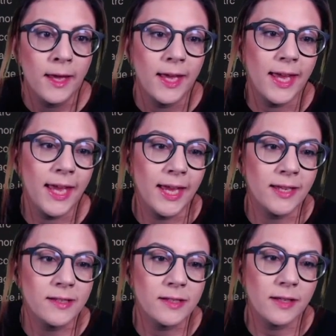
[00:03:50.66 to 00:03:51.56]

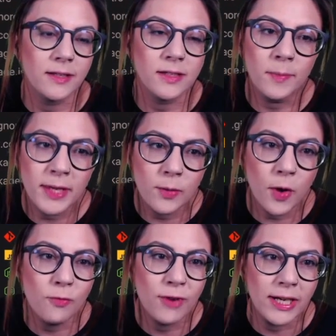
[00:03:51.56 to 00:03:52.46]
is something you
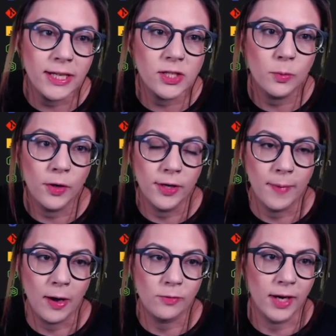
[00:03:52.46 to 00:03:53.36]
won't really need to worry
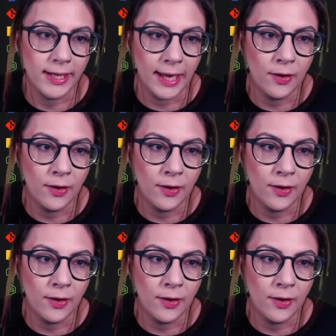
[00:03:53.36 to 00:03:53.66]
about right now,